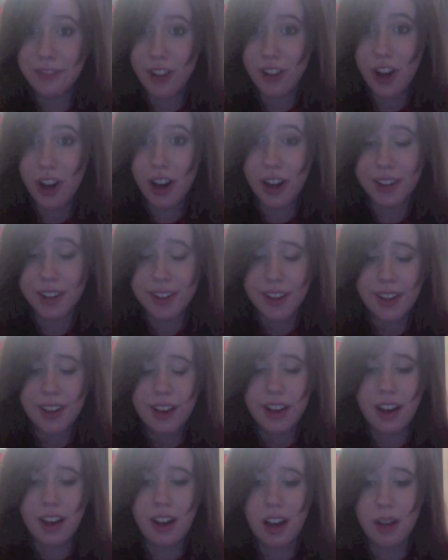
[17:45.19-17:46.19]
vlog.
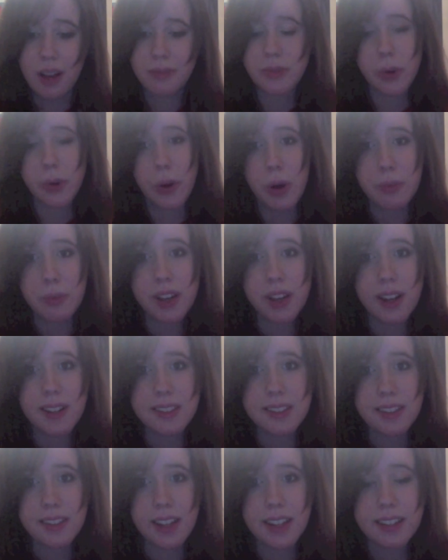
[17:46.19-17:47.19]
So I hope you
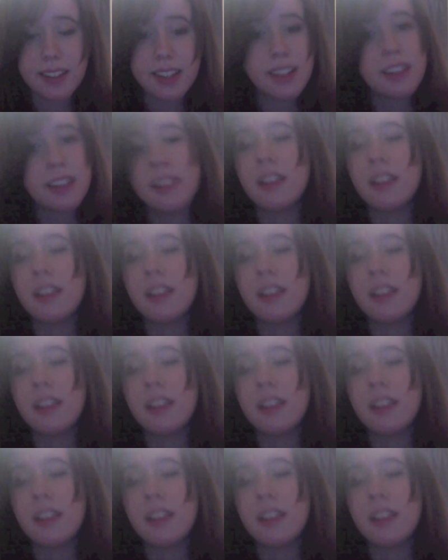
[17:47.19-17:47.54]
guys liked it.